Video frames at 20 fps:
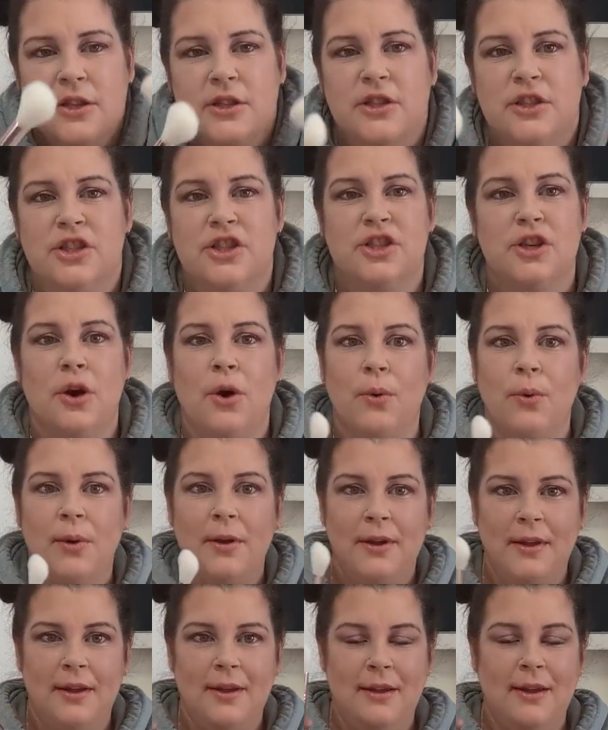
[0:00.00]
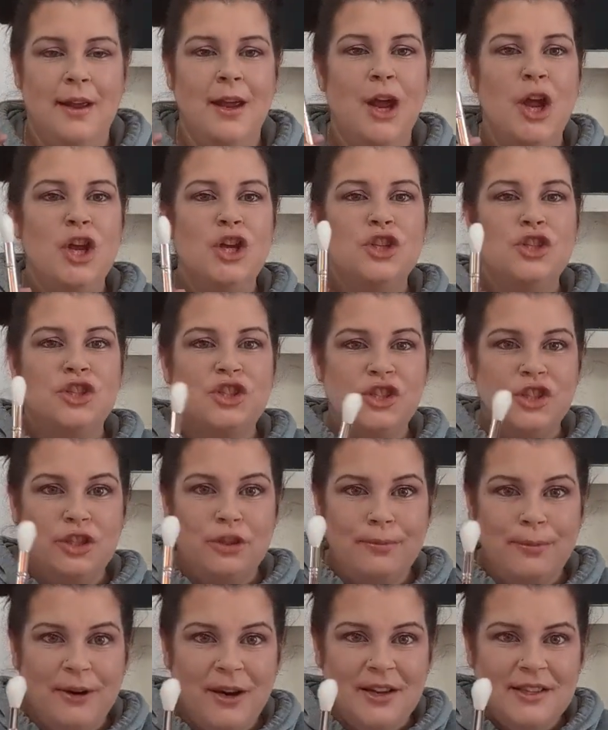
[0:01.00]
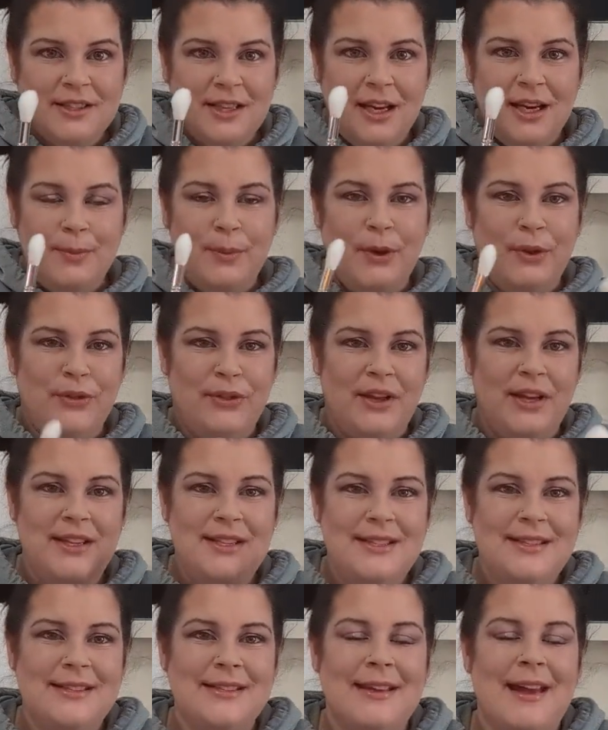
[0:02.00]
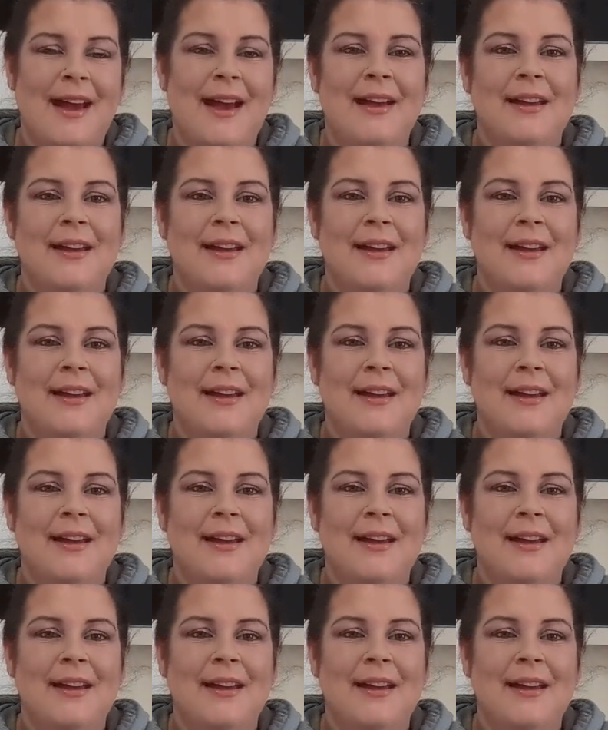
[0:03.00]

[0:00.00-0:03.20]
So, super excited about this.